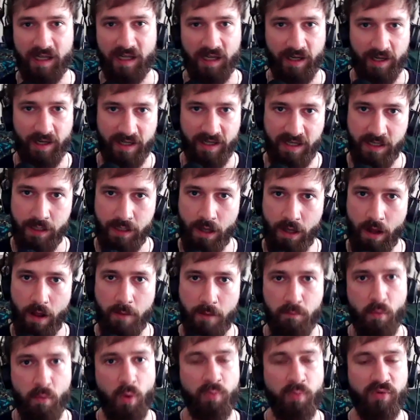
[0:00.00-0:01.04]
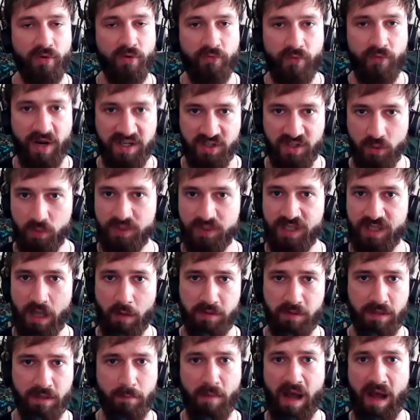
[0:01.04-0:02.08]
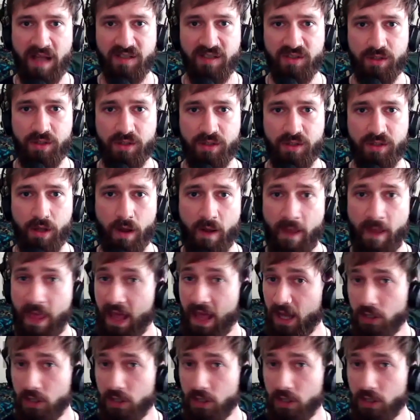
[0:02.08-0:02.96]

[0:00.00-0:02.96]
cleaner, more professional sounding master,